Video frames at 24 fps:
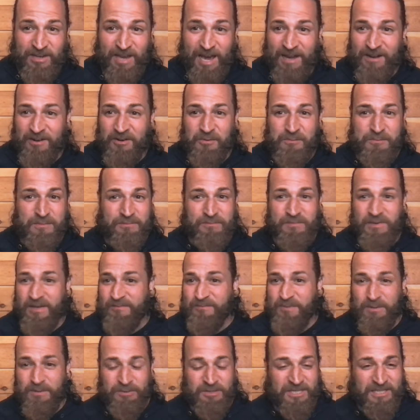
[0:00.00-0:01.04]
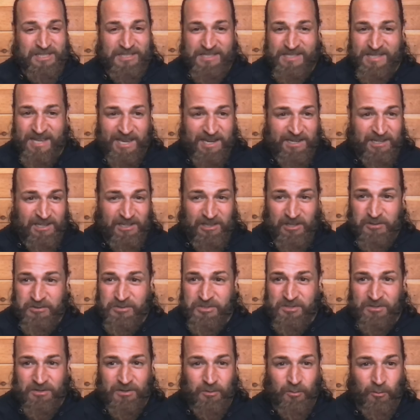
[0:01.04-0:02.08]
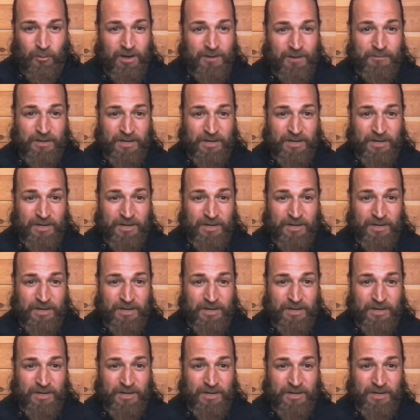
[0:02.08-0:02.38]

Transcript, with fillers: I don't know if people need to stand closer or what,